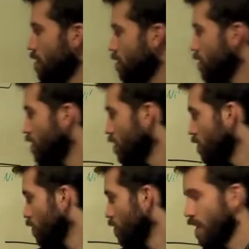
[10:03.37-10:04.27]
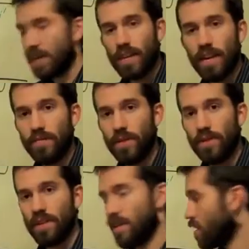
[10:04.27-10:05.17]
that we have a next line of
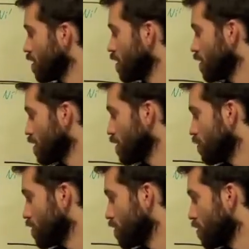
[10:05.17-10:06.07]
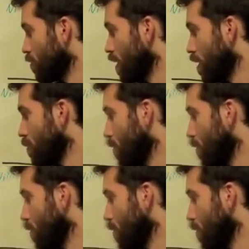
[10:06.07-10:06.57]
music, which is go down